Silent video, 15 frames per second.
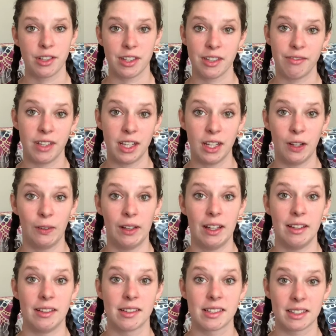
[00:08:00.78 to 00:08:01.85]
the video
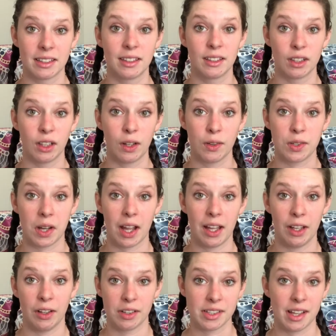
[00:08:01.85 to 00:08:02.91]
ends, go try it
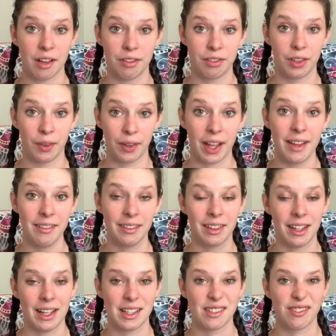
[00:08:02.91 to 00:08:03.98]
yourself, okay?
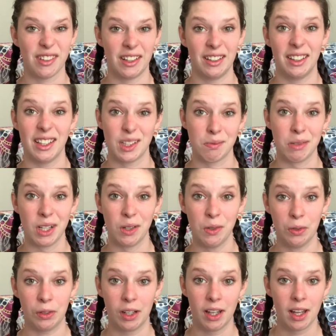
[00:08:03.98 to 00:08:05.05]
It's fun, it's pretty
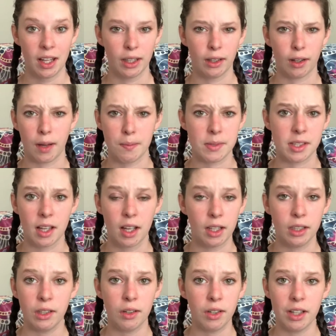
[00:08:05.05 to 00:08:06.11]
cool. Your arms,
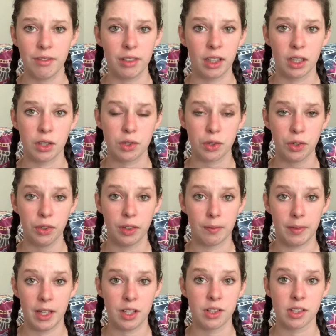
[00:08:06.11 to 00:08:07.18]
you don't even control them,
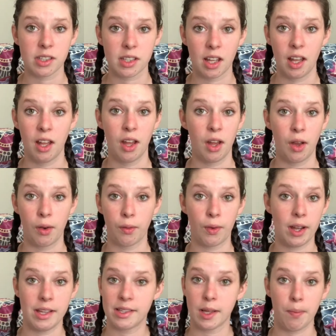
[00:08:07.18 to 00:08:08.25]
they just
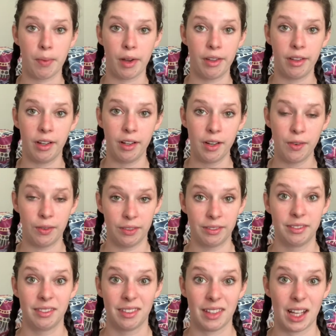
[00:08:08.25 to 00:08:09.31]
raise up on their own.
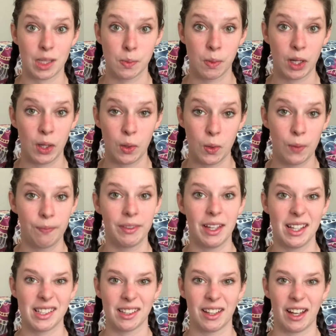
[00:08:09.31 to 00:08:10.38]
That's pretty cool,
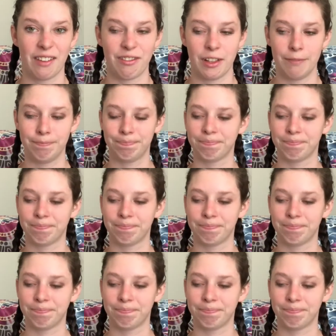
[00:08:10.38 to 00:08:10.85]
it's a lot of fun.